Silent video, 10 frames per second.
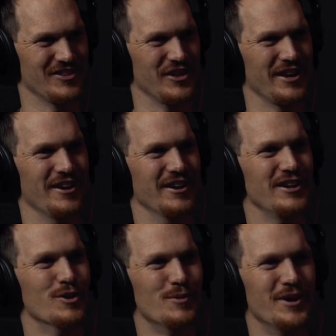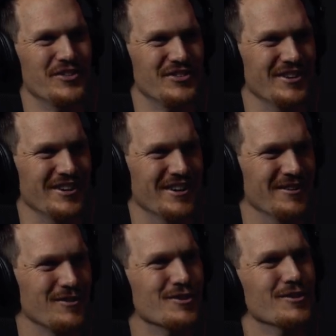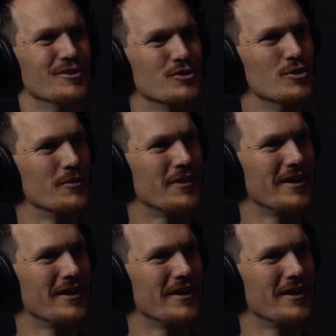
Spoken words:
It's like a EOS. You know what